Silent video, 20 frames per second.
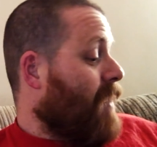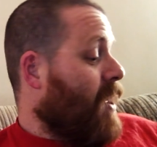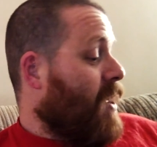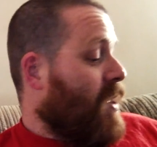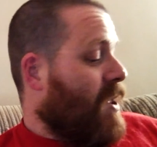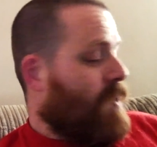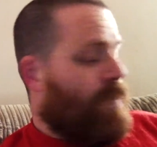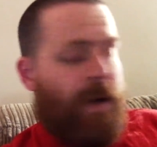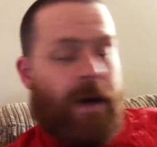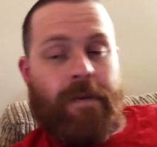
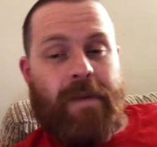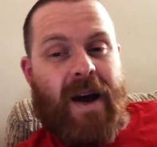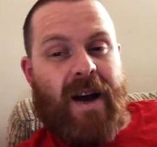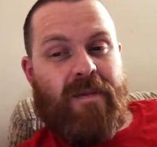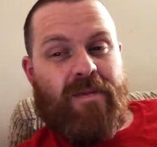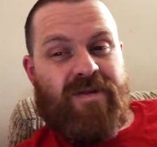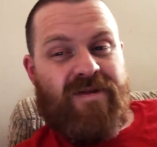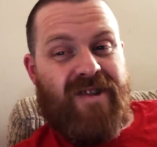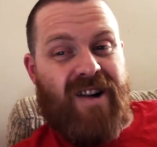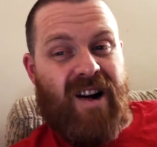The Split Pad
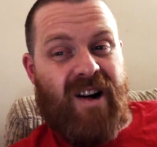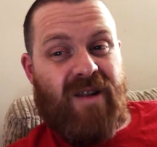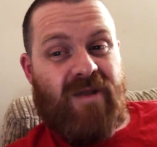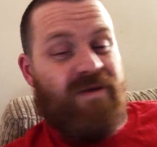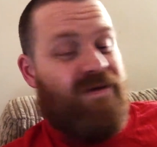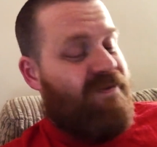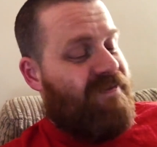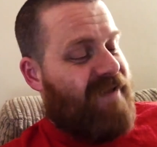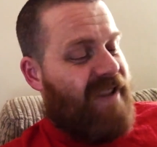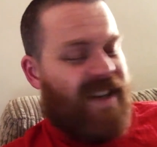Pro
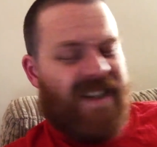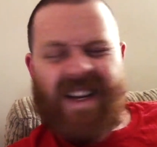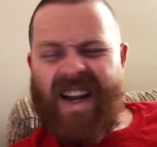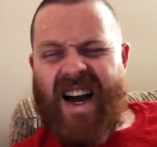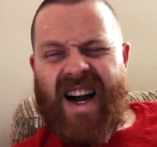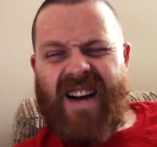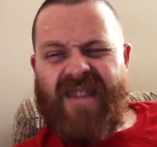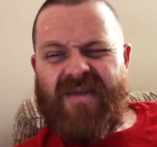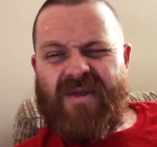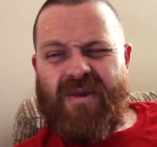doesn't
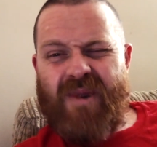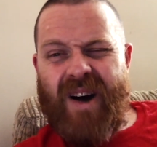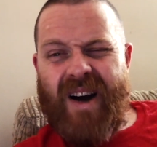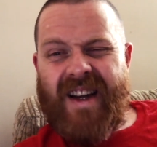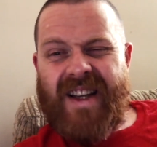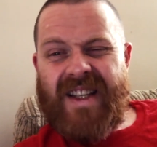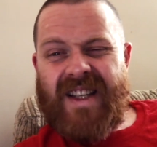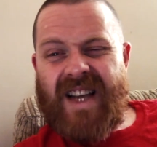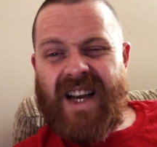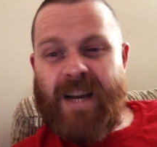have quite
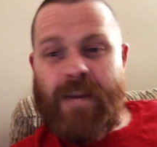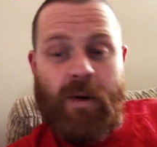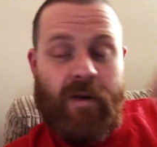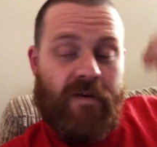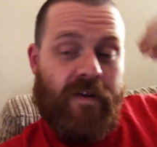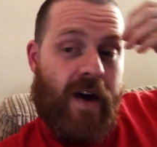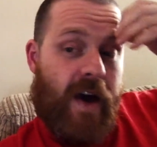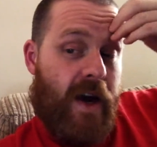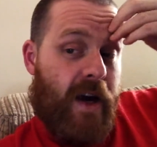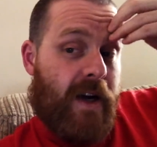the same
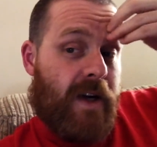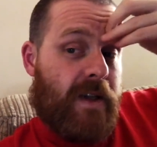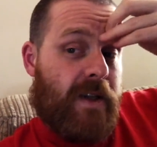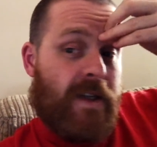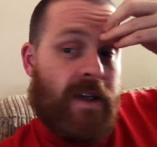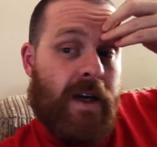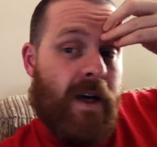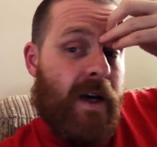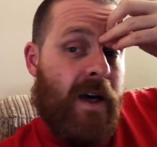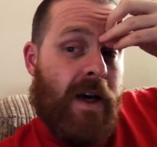
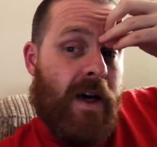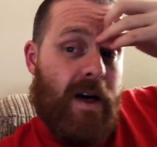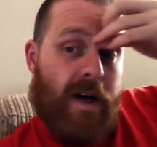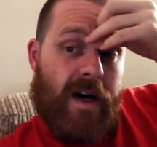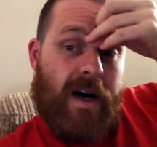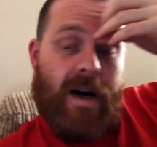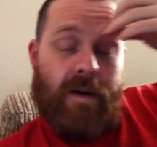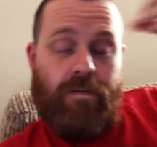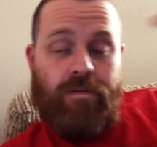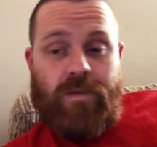effect.
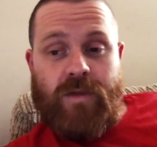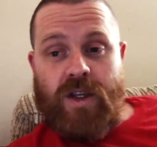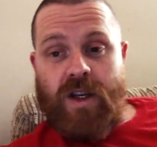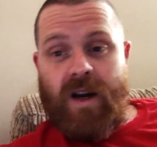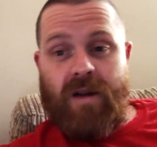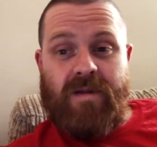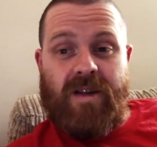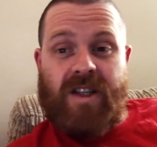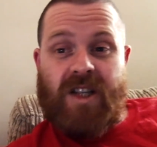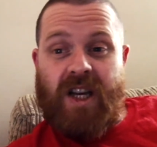Do you
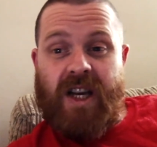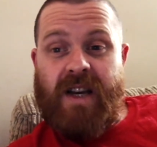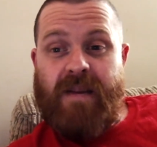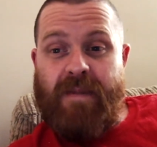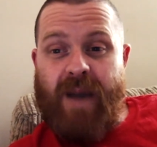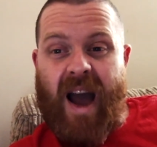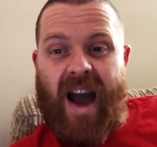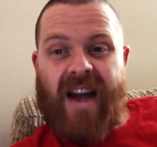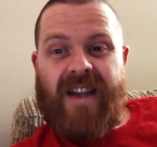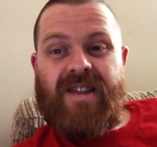know the
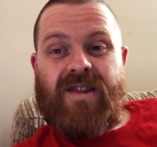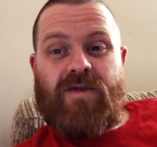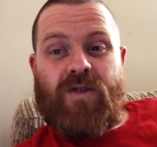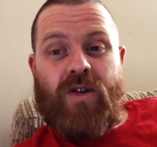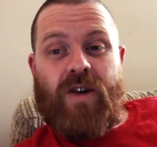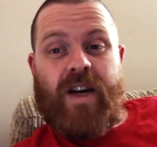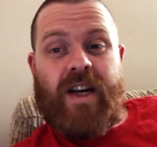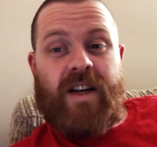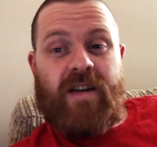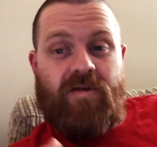cheap
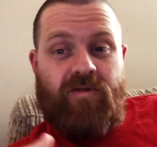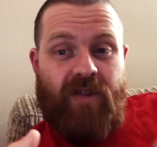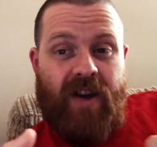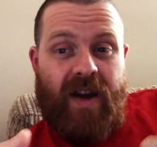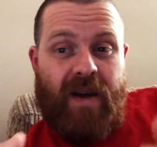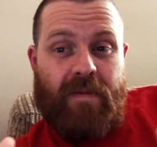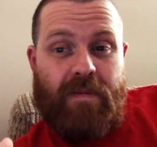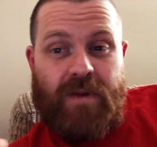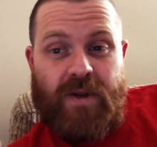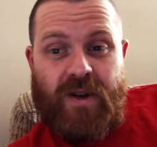Android
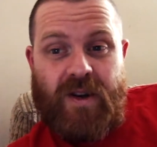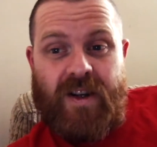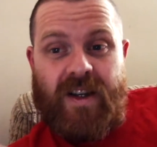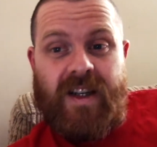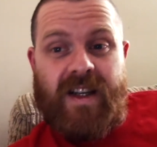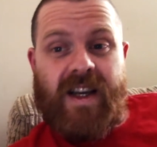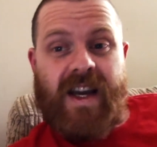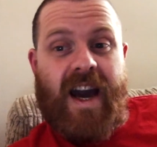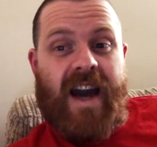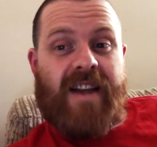grips you
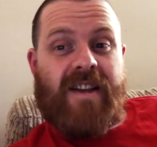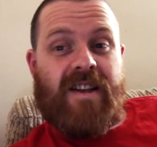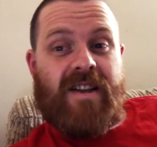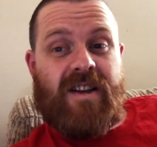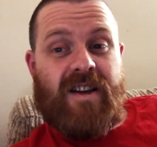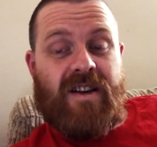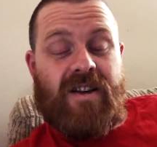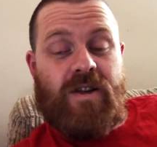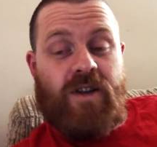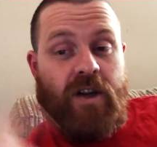can get that
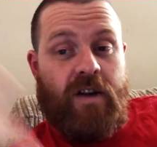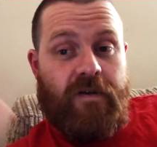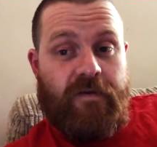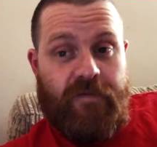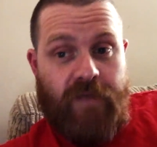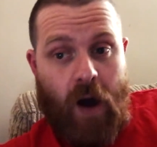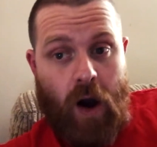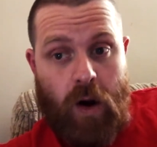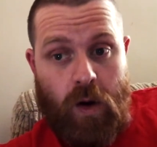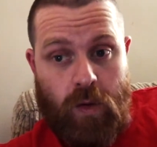turns your
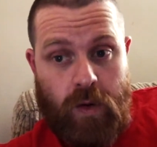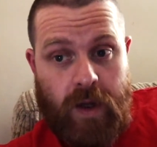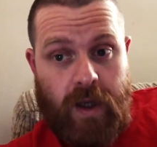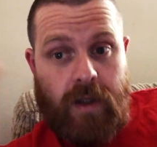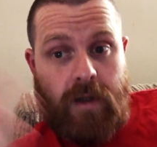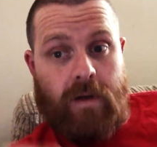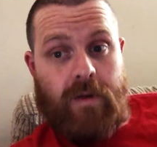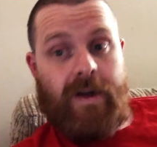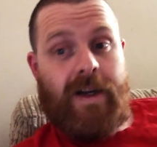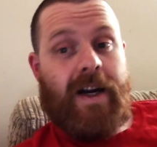phone
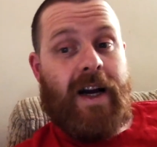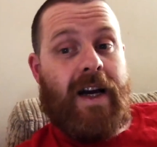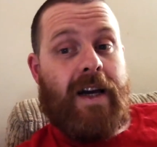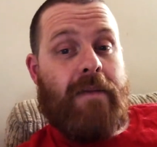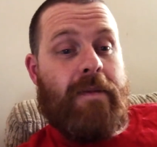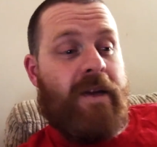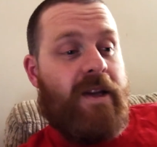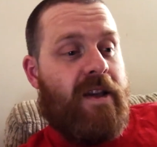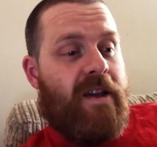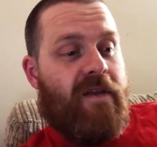into a
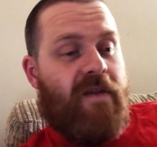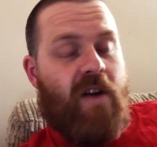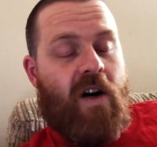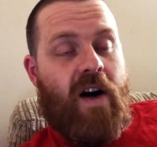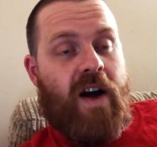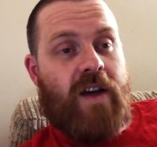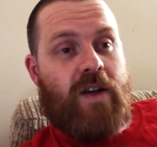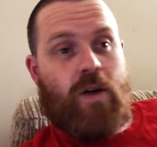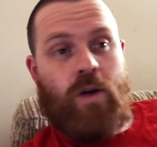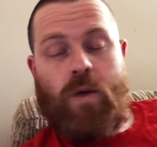gaming
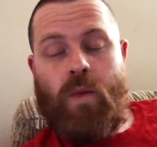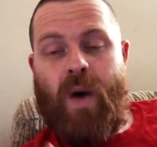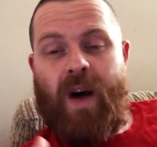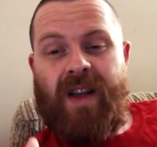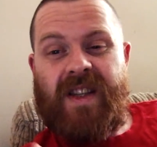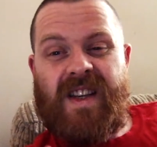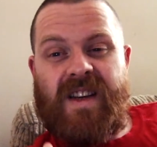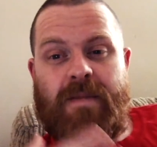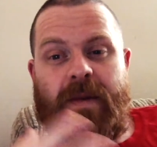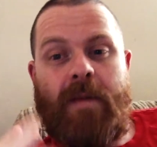device, or the
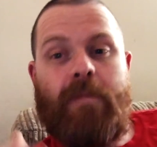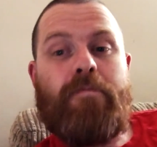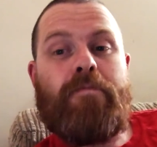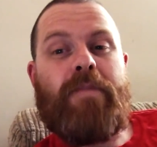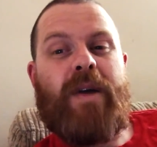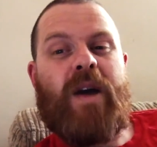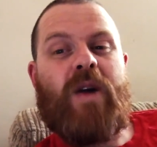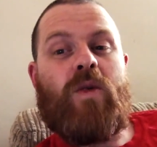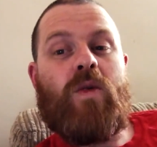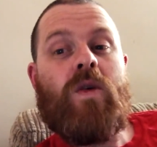ones that have been
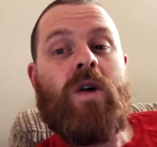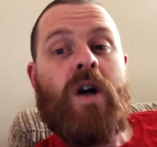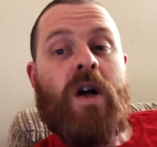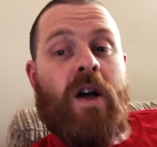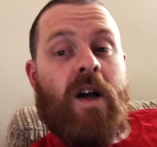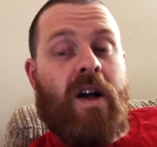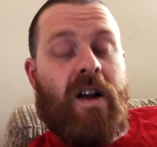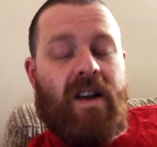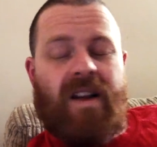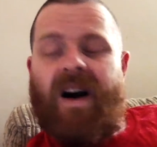built
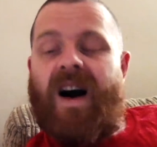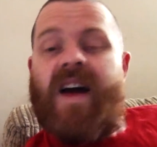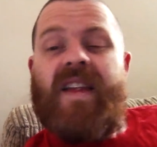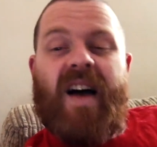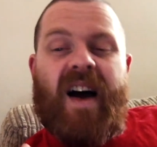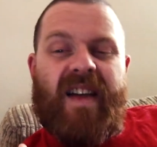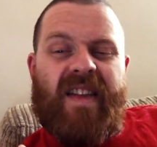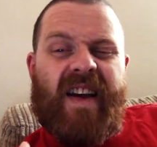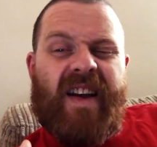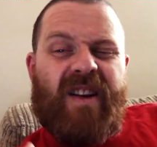like
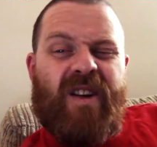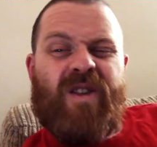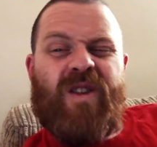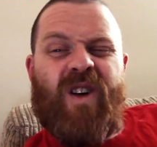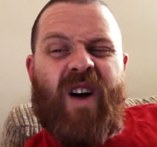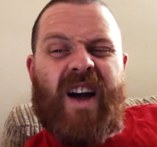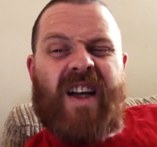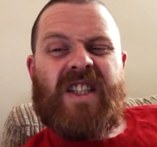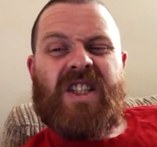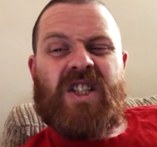that and they look
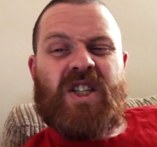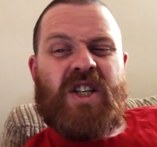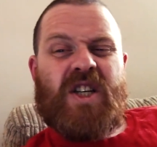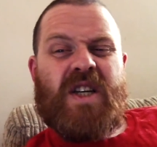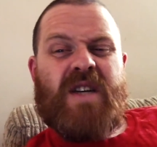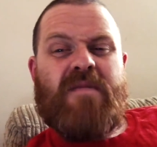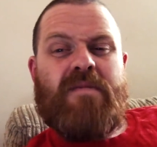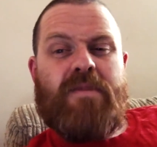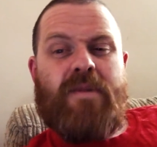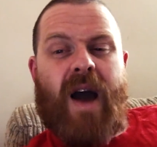like
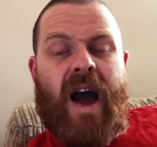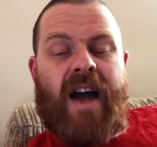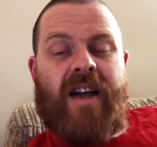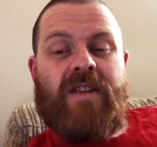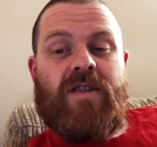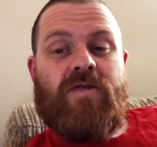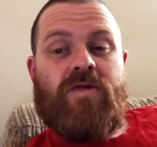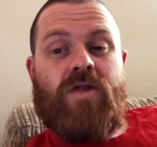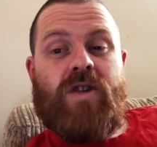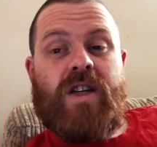cheap
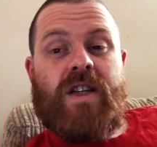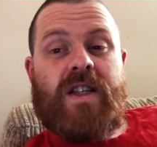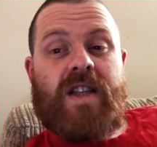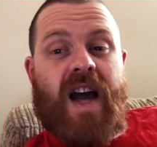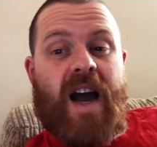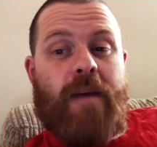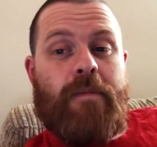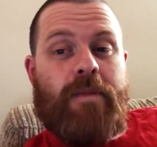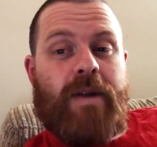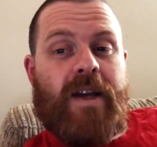Android
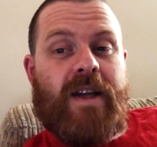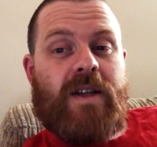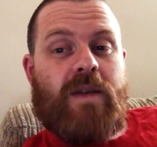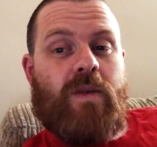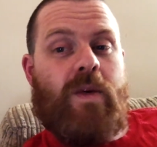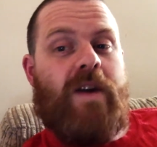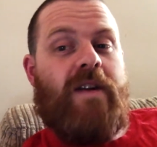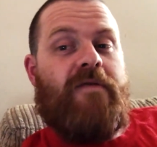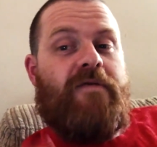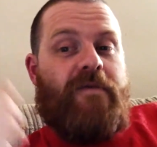tablets
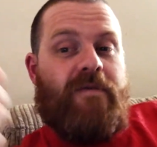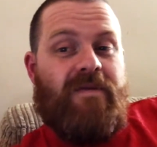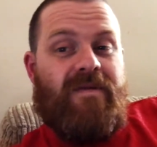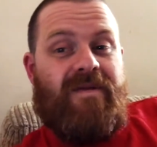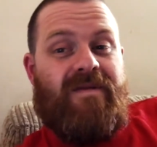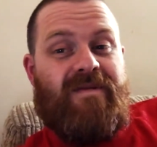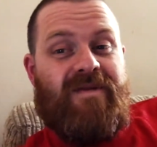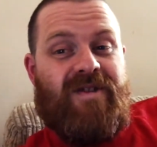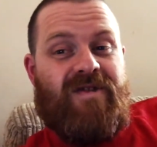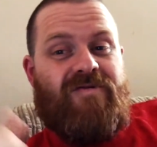with
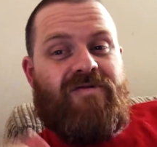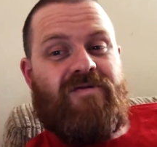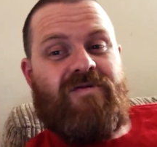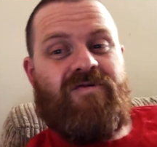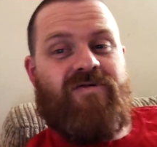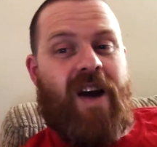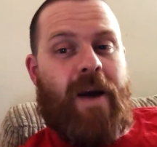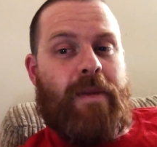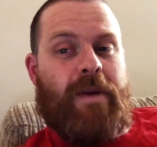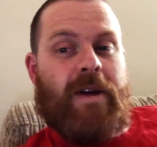
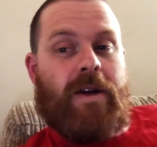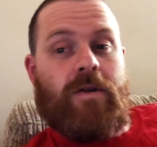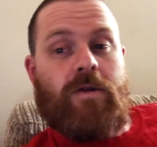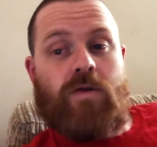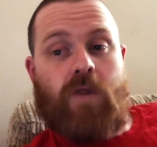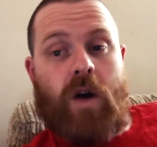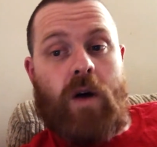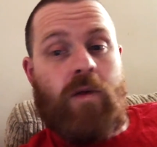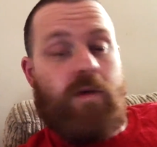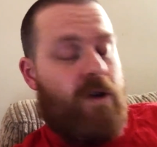crappy
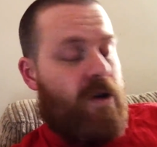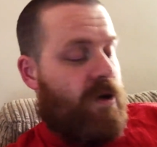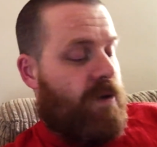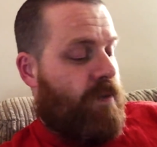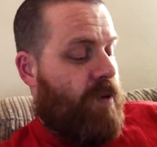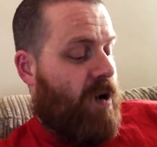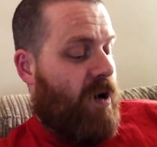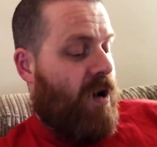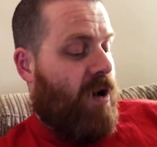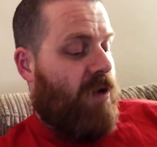controllers
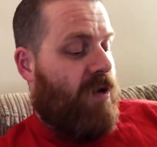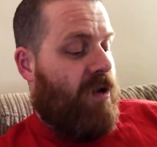put on